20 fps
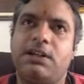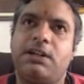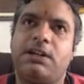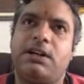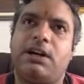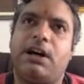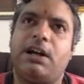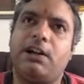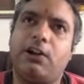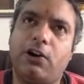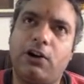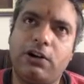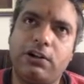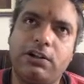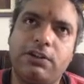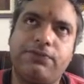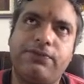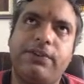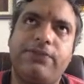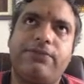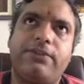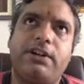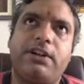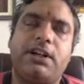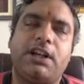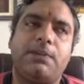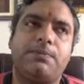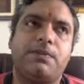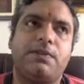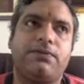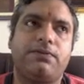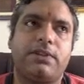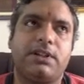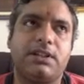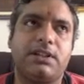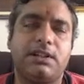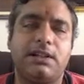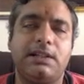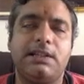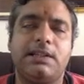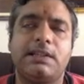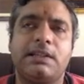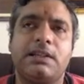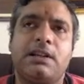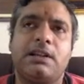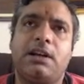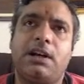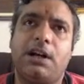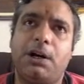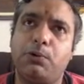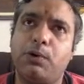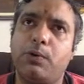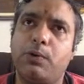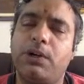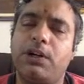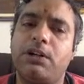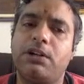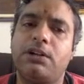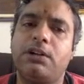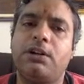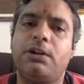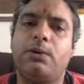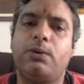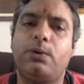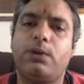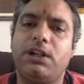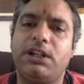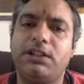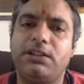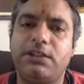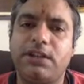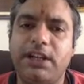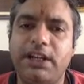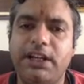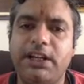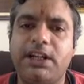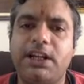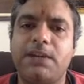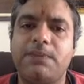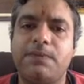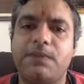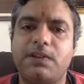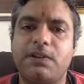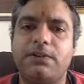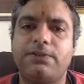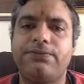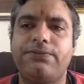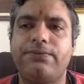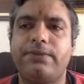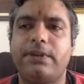a lot of different types of crystals. However, only 3 types of